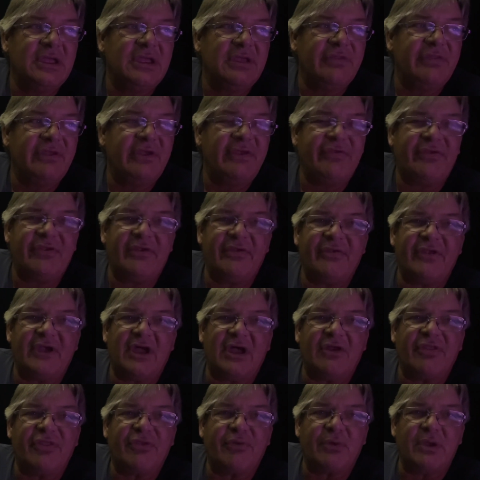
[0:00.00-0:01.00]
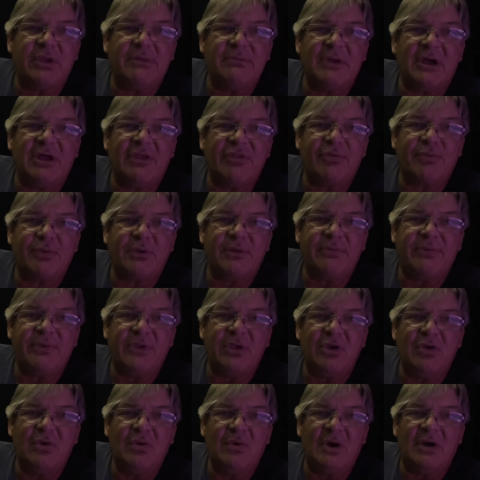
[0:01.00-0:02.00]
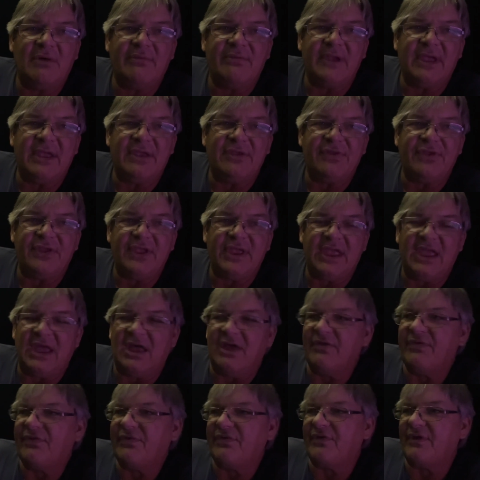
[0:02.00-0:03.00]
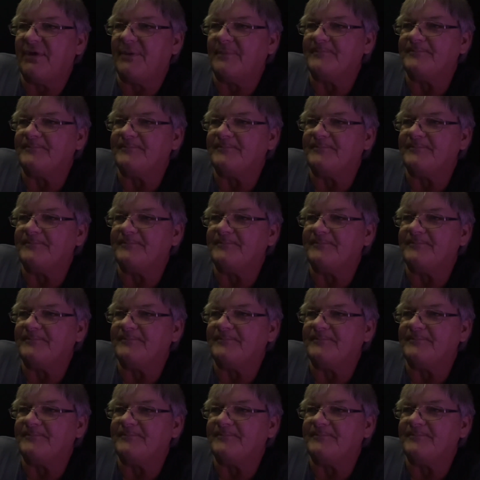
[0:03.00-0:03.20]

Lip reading: This is our 3-month review of ATS.